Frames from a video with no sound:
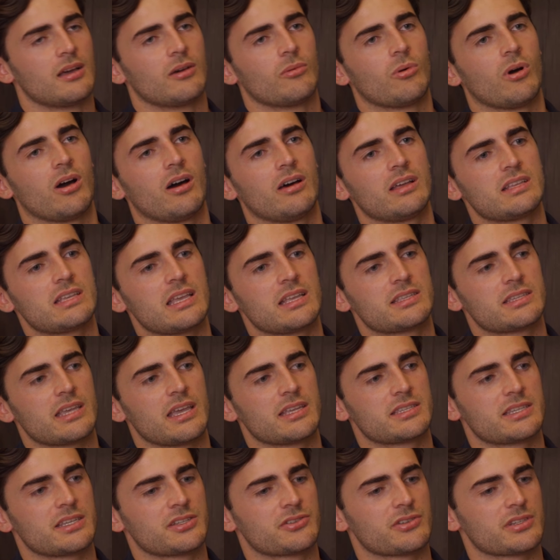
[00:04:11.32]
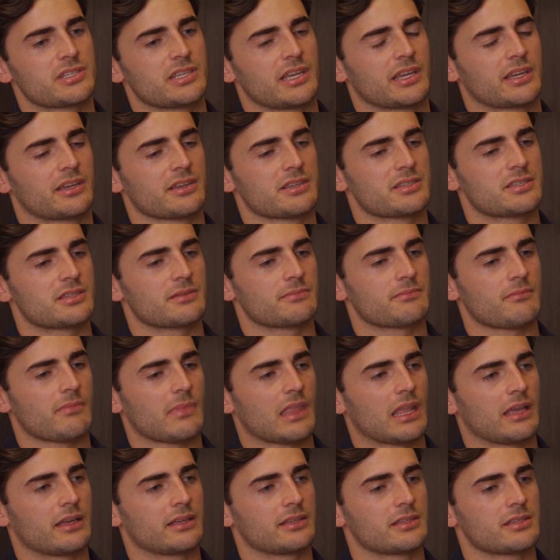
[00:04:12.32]
Well, it's interesting because,
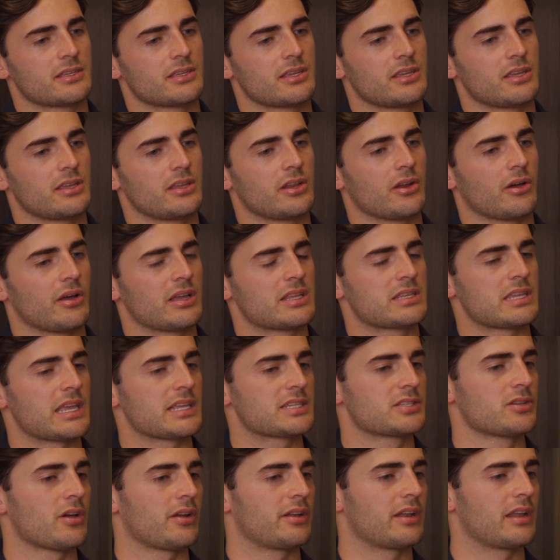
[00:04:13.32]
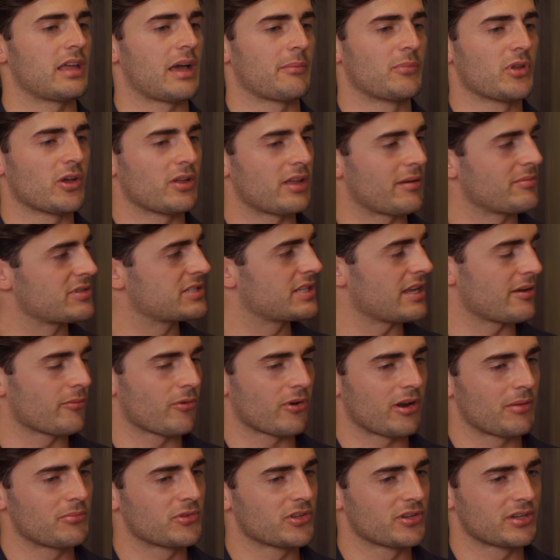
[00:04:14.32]
it's not,
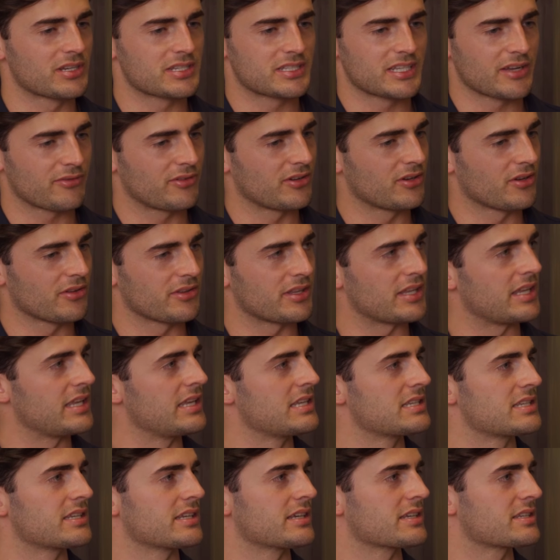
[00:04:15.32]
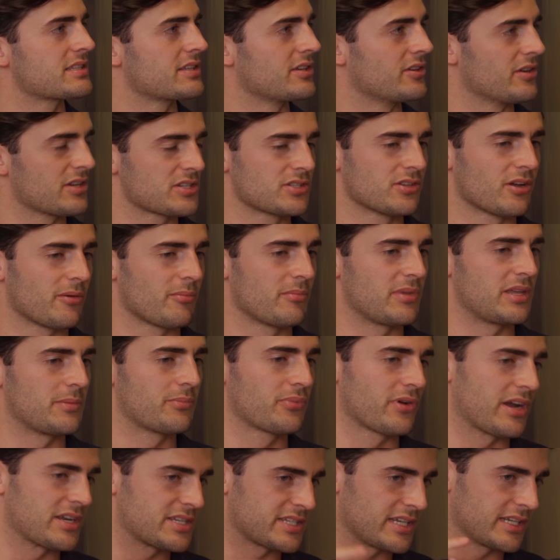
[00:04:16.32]
what I'm doing is definitely not the easiest. It's not me
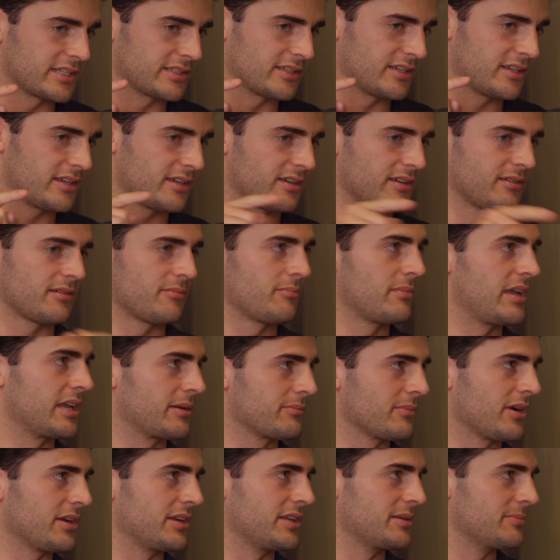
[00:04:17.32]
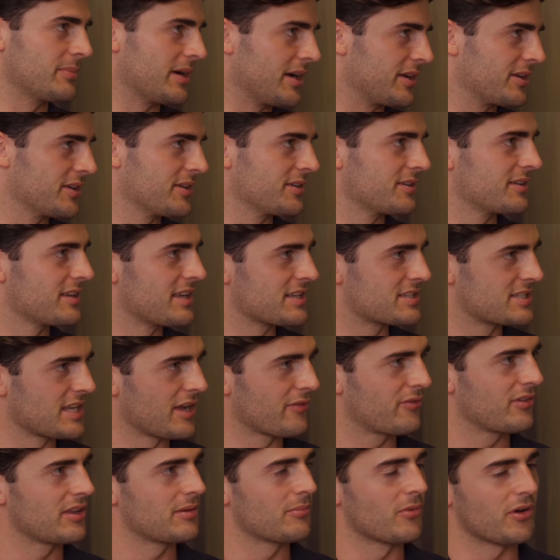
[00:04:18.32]
pressing the make money button. 100%. It's
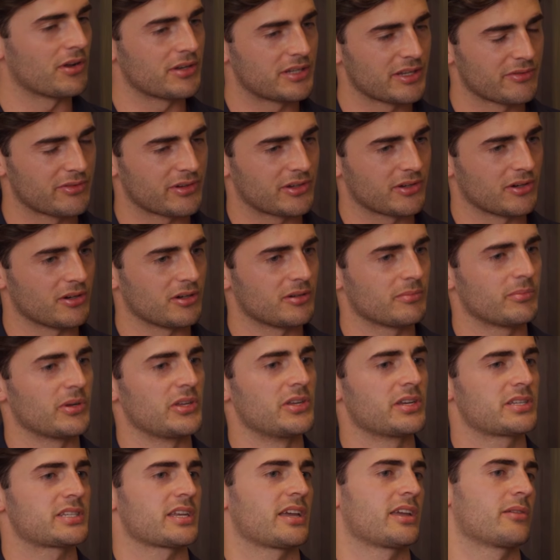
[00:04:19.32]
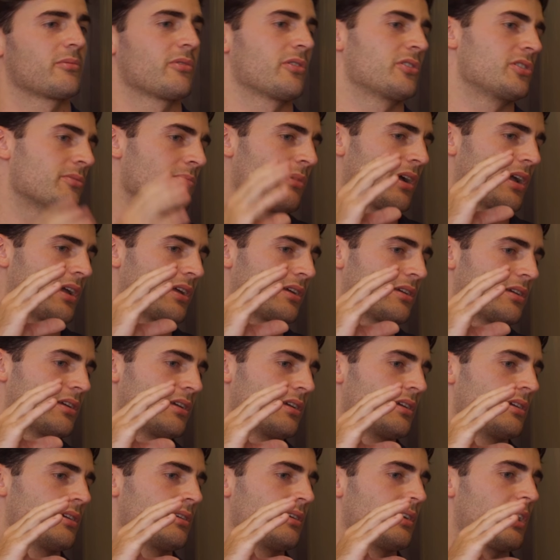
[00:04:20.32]
definitely more difficult. But you say, well, it
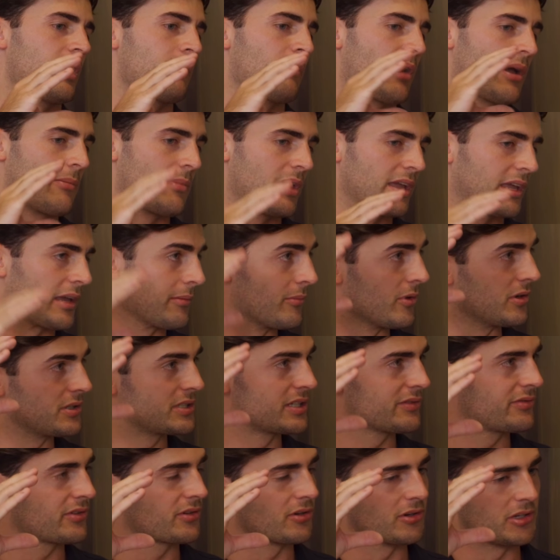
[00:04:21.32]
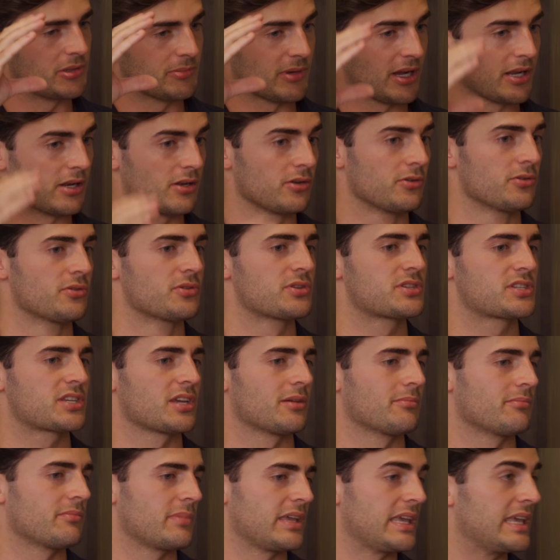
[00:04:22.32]
might make it more difficult. You might lose
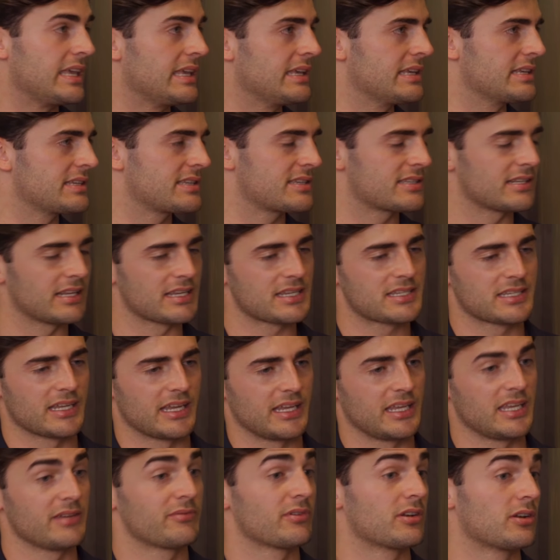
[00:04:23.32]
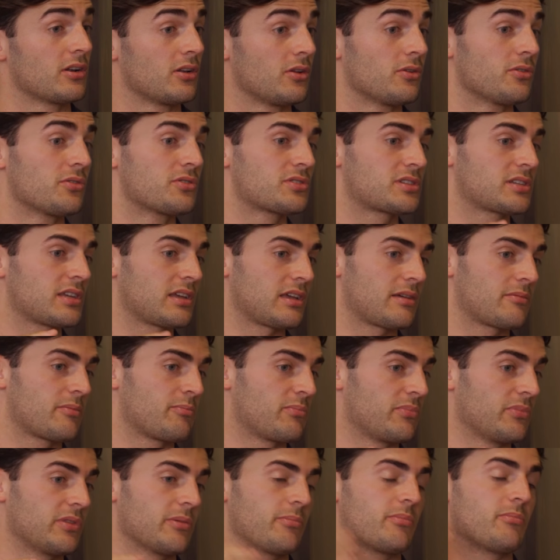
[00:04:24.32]
some ease, let's say, even lose
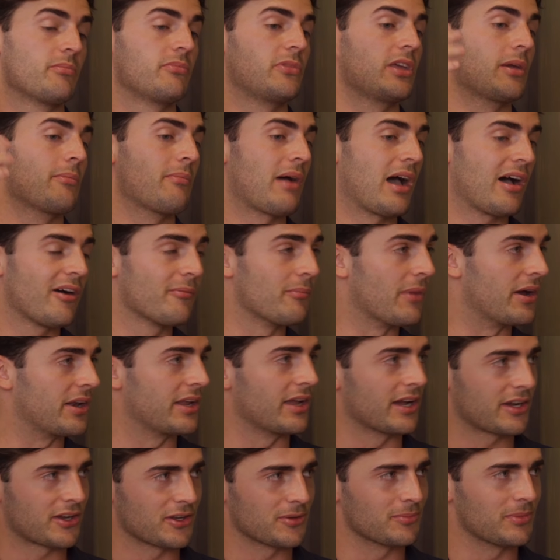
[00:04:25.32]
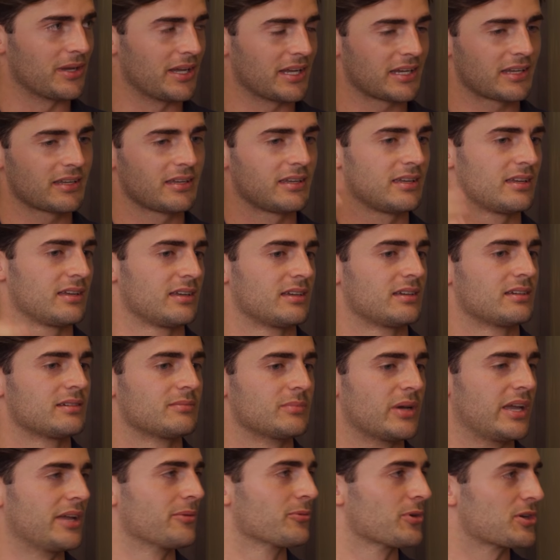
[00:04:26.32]
the amount of money I could make. Yeah.
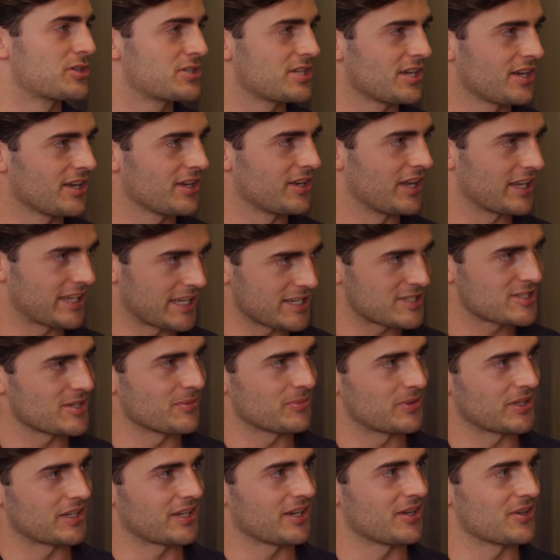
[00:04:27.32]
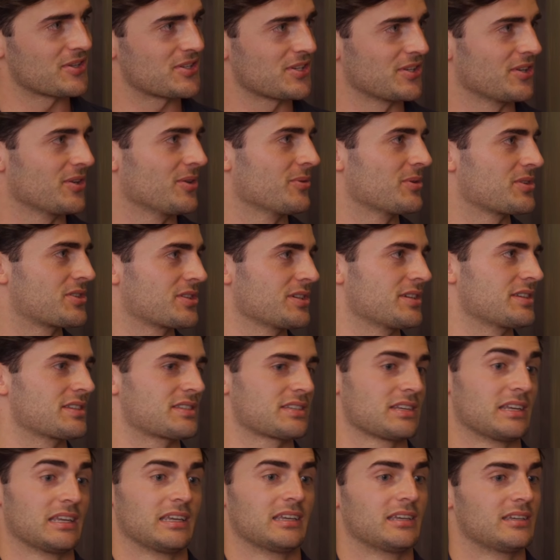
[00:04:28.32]
But in return, I get something else, which
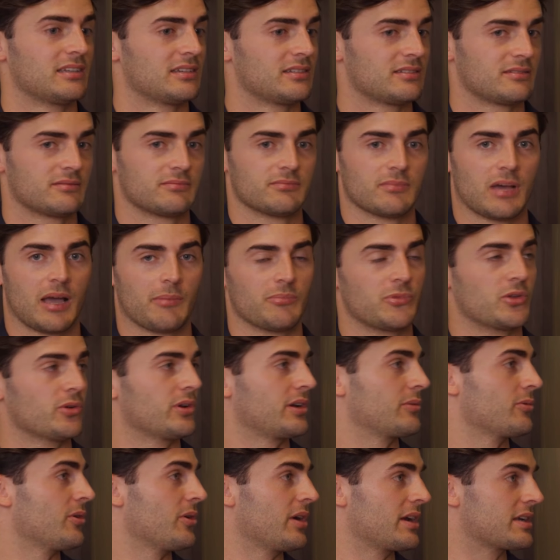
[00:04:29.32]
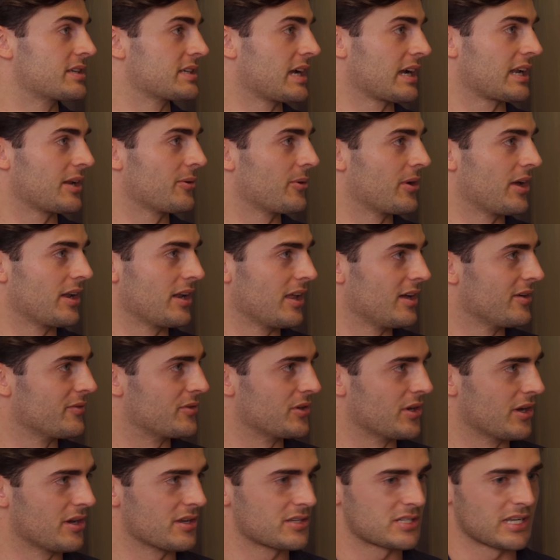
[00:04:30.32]
is I'm doing exactly what I love.
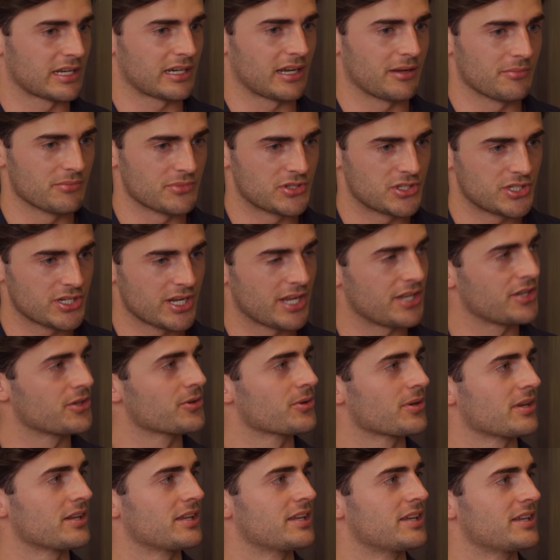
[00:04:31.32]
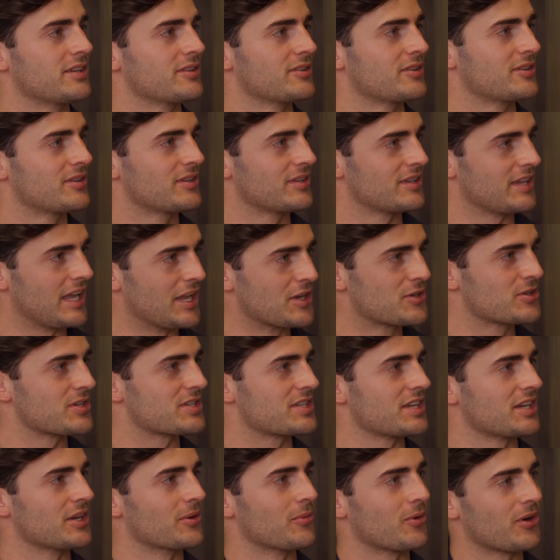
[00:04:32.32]
It's like I'm genuinely
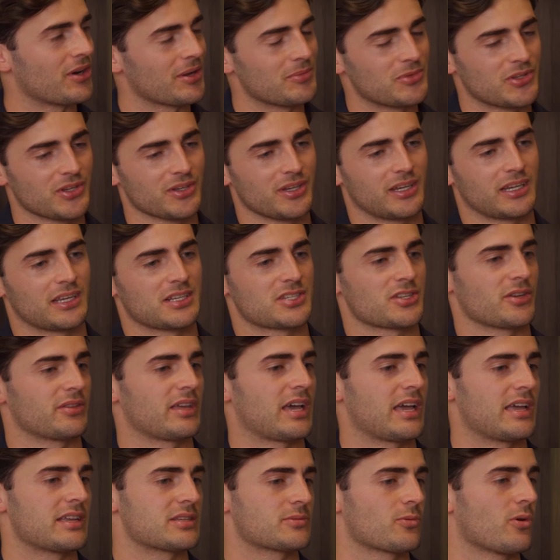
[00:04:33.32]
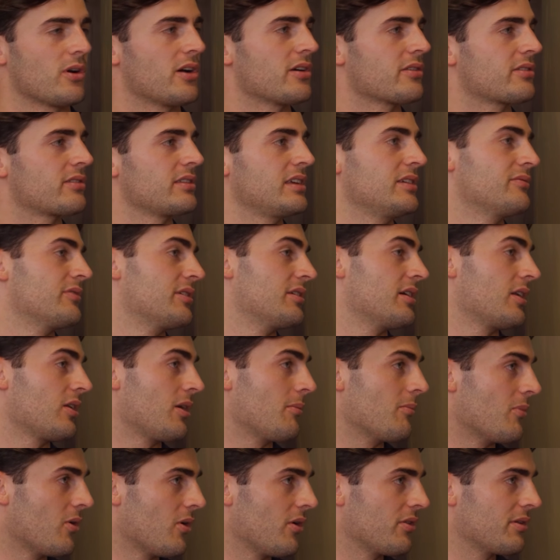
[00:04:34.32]
interested in what I'm doing. And so that is worth even a
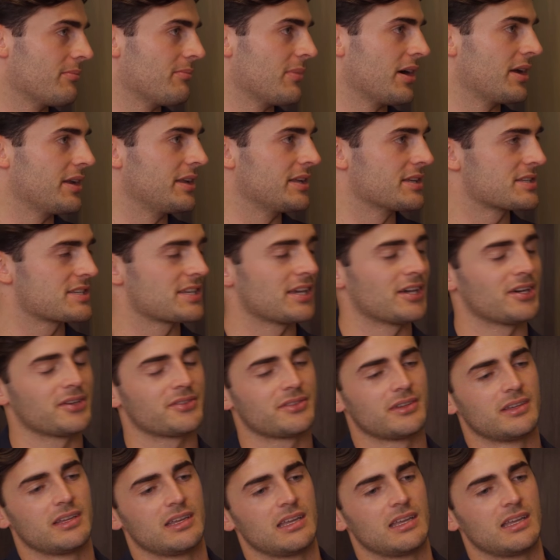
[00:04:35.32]
lot more than money itself.